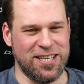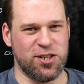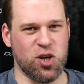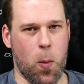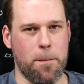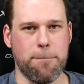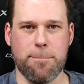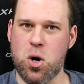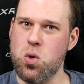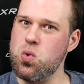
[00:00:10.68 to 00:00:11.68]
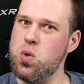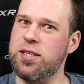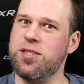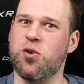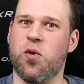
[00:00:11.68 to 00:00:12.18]
So, boo,
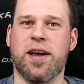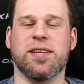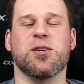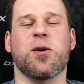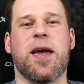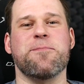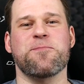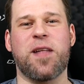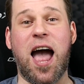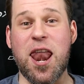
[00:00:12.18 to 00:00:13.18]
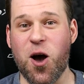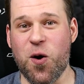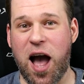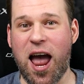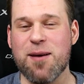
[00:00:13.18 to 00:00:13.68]
let's try this. Okay, I
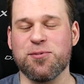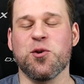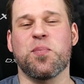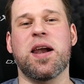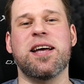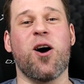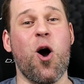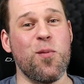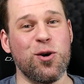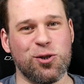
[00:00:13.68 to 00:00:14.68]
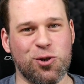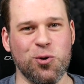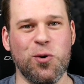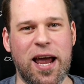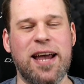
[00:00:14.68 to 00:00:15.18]
know, I am super late, almost
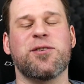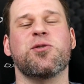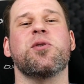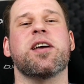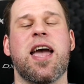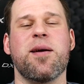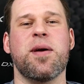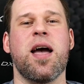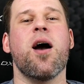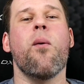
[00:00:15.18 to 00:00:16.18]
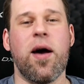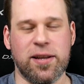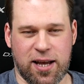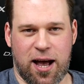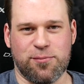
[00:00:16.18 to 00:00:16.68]
too late to the game when
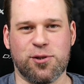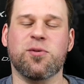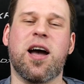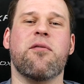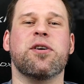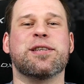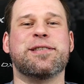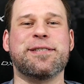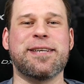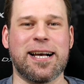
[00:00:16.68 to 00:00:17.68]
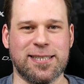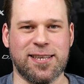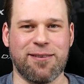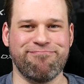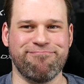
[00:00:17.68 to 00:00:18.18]
it comes to covering the ZTE
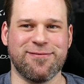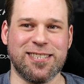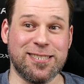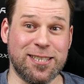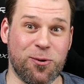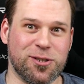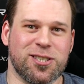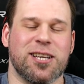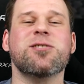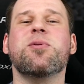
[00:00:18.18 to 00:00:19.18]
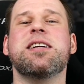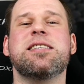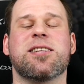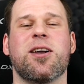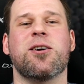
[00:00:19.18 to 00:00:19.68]
Axon, since it was just
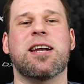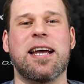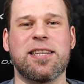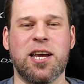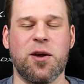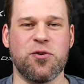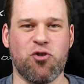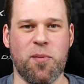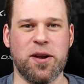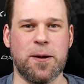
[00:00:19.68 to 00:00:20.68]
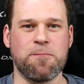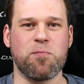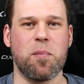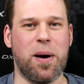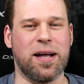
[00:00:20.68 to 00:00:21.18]
released a lot later here in Germany.
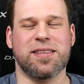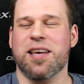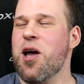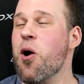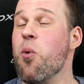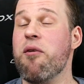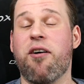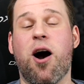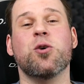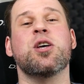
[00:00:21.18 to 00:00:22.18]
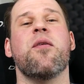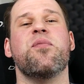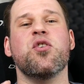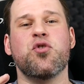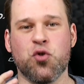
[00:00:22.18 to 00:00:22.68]
But without
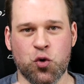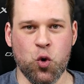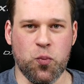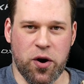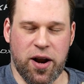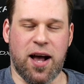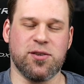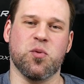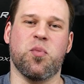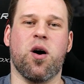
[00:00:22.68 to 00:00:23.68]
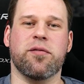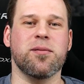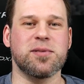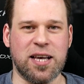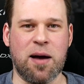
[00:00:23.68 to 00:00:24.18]
the super nice support
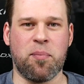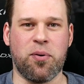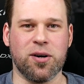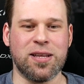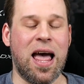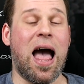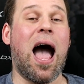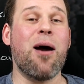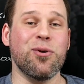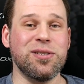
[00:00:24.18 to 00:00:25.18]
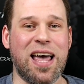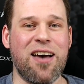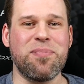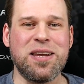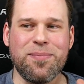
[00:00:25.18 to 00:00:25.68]
from Cyberport, I wouldn't
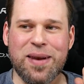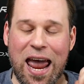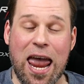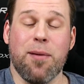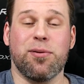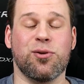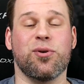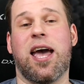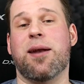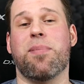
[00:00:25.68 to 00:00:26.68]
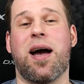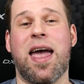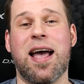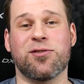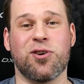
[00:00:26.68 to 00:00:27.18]
have been even able to get my
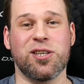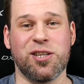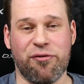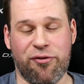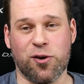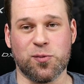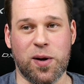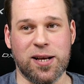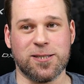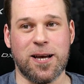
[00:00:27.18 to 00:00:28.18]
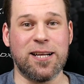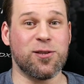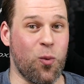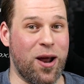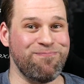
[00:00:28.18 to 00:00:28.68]
hands on it in the first place. And
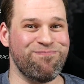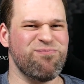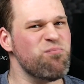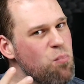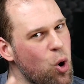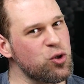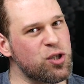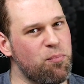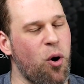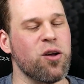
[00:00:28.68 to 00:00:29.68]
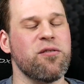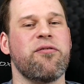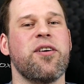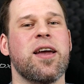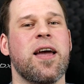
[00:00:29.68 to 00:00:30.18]
the one most important
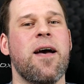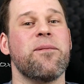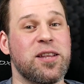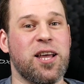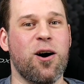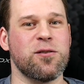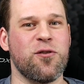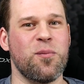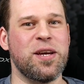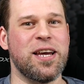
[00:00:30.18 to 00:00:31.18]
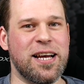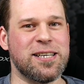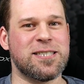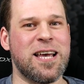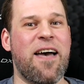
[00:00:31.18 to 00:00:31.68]
thing that counts for me
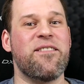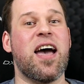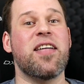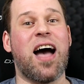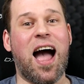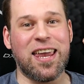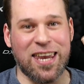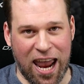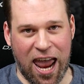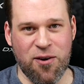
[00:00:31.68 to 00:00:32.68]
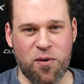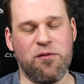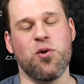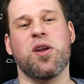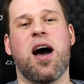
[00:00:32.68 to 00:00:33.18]
is that I can
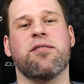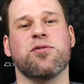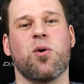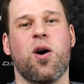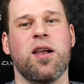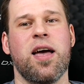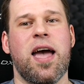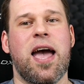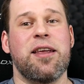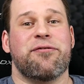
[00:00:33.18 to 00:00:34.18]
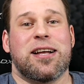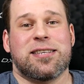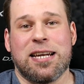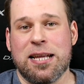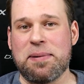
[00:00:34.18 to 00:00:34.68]
review it after all. And if
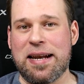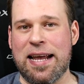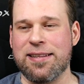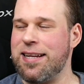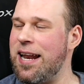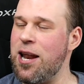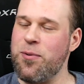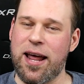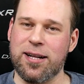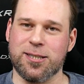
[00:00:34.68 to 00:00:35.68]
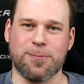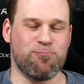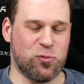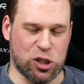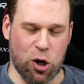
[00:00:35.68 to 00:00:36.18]
that's a little bit later than anyone else,
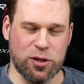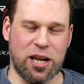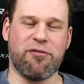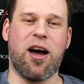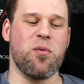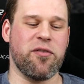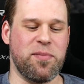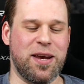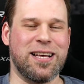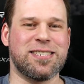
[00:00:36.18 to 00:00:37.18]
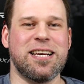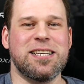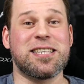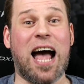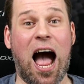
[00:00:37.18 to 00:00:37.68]
totally fine with me,
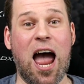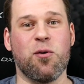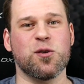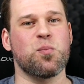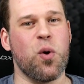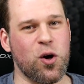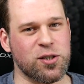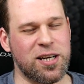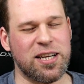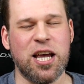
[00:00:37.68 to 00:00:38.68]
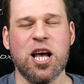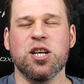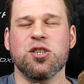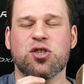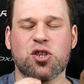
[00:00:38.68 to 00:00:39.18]
since I was personally
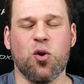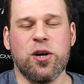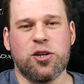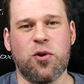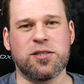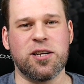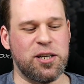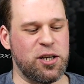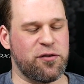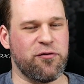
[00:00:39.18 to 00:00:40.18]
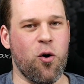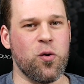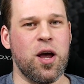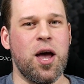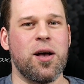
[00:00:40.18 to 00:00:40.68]
so interested in this
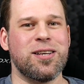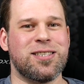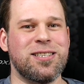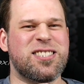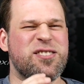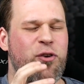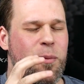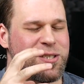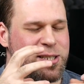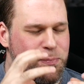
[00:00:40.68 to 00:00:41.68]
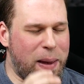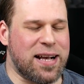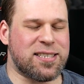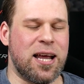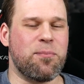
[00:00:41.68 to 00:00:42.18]
phone, since from a
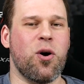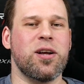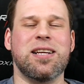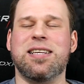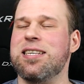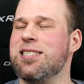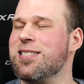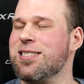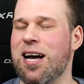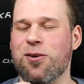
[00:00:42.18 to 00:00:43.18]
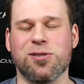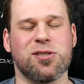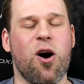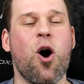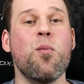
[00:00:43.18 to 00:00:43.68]
spec standpoint it
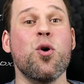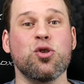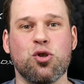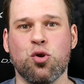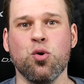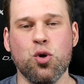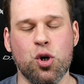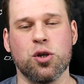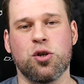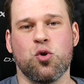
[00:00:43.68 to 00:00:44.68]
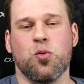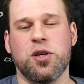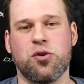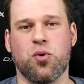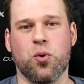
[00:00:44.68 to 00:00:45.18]
sounds almost too good to
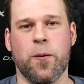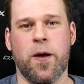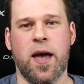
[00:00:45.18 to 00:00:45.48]
be true.